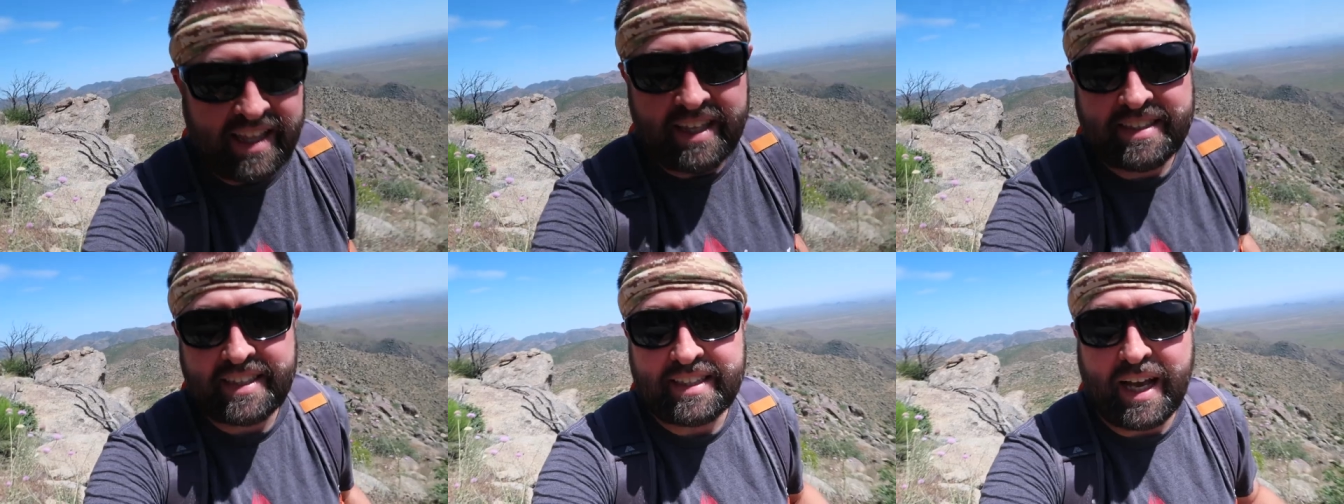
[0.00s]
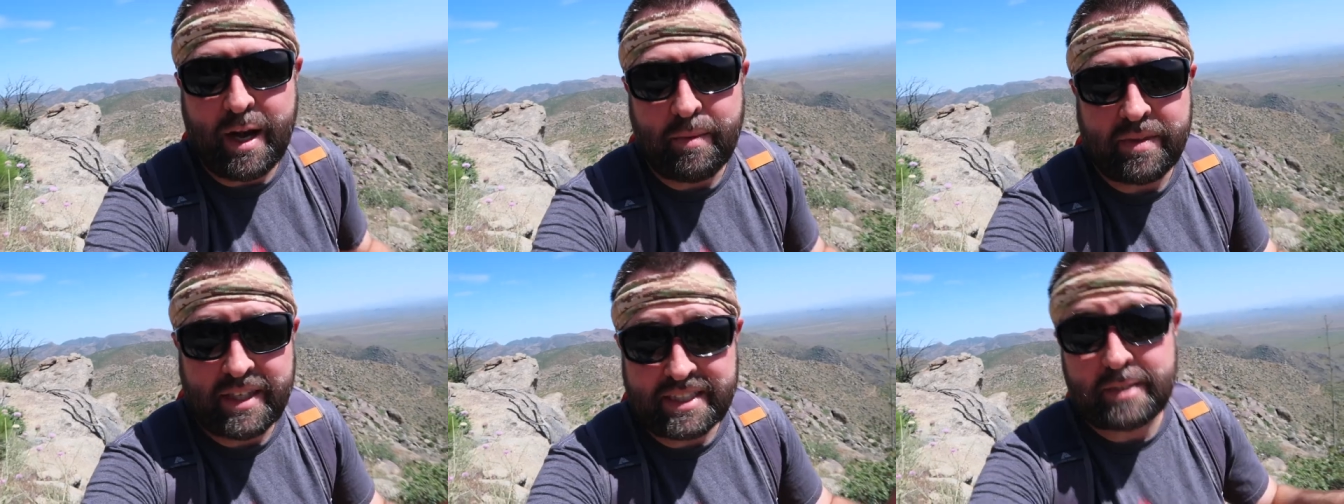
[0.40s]
This is
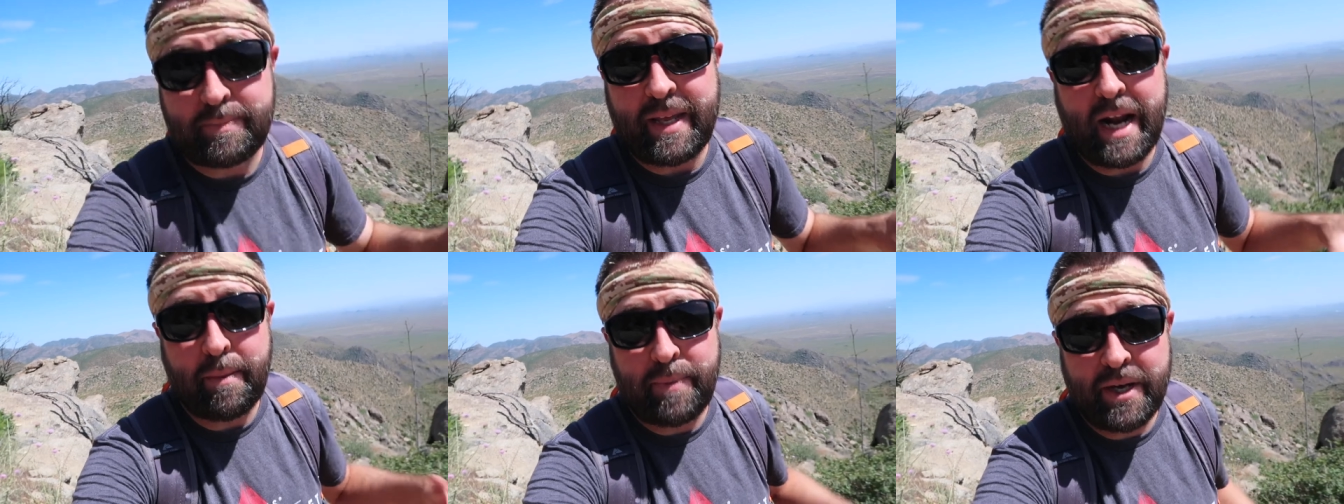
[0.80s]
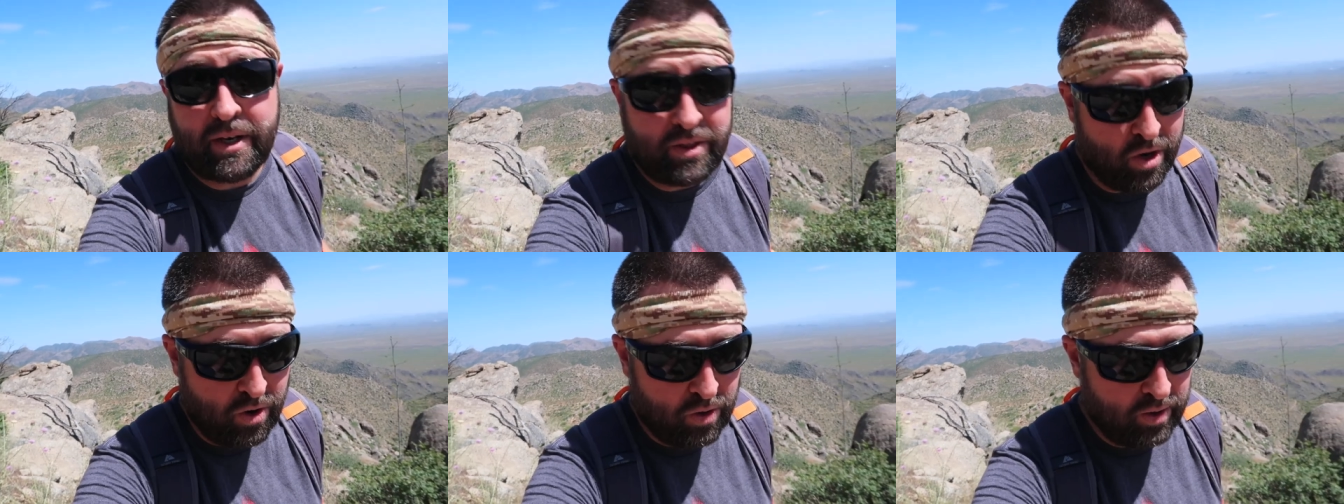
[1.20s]
up. This has been
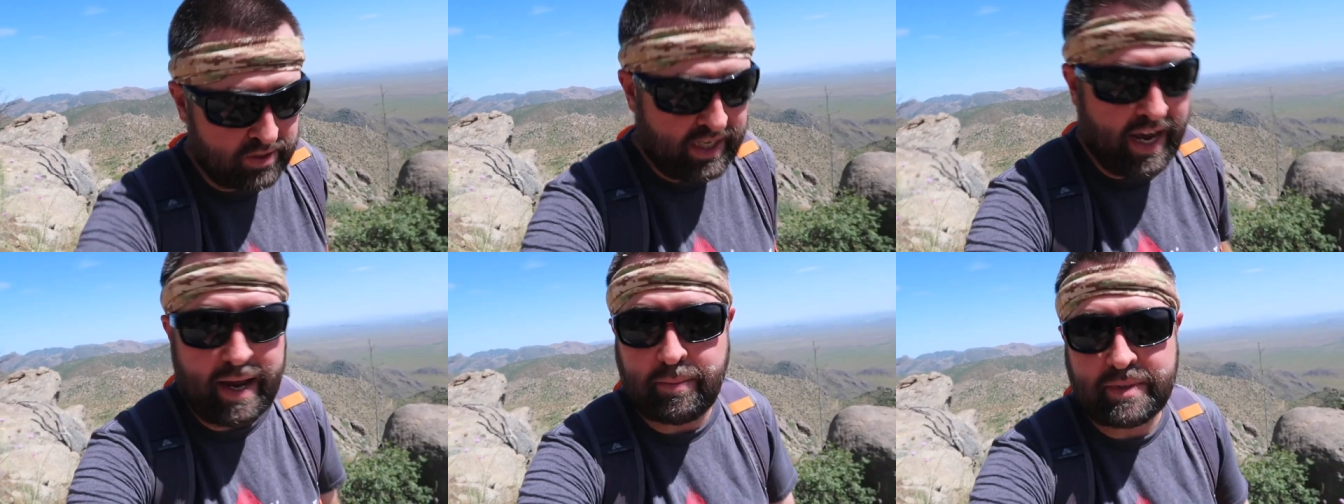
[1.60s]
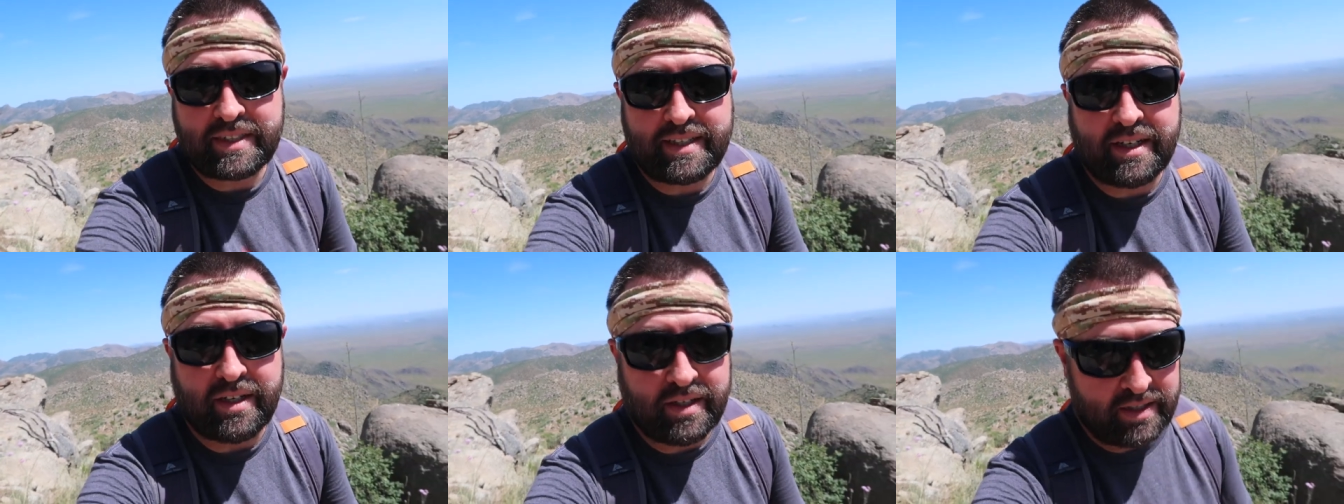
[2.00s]
uphill the whole time
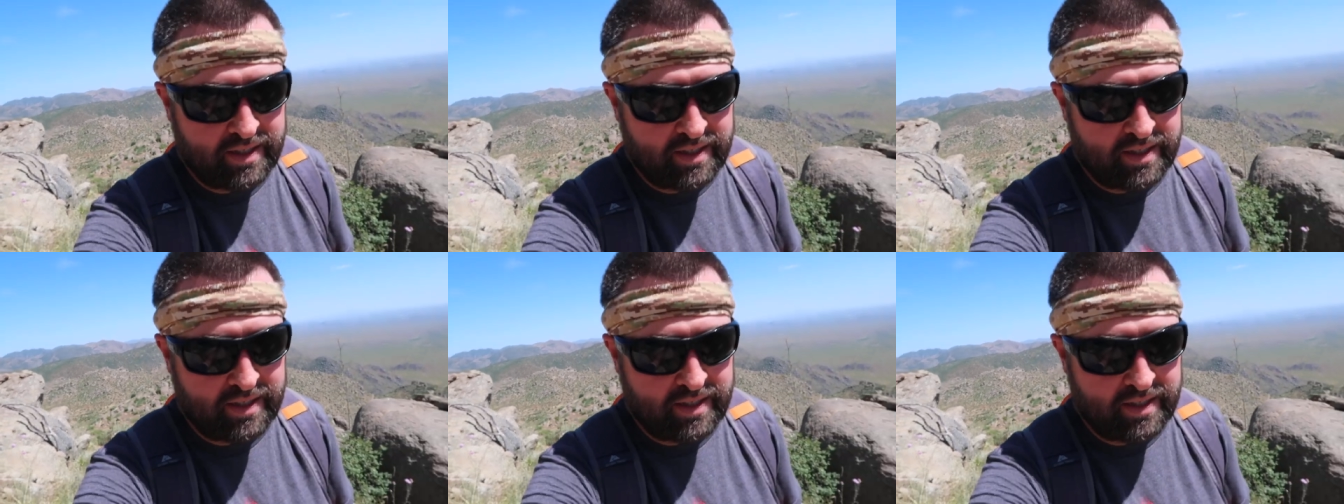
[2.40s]
still,